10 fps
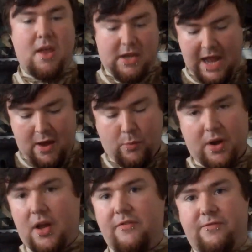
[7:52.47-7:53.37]
Now,
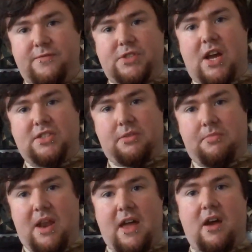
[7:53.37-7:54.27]
when I started
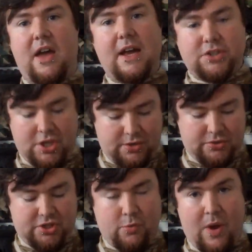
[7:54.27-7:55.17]
playing, I actually
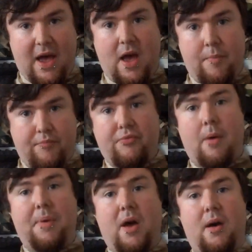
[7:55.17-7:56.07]
used to wear a
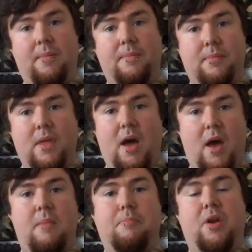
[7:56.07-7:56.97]
proper
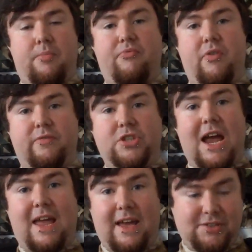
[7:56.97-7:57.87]
bulletproof
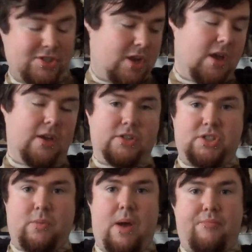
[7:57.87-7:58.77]
jacket. I used
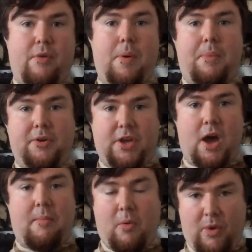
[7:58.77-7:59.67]
to wear proper body
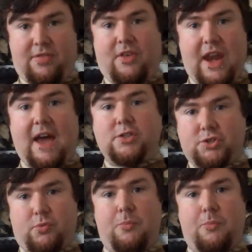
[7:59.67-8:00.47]
armour with an actual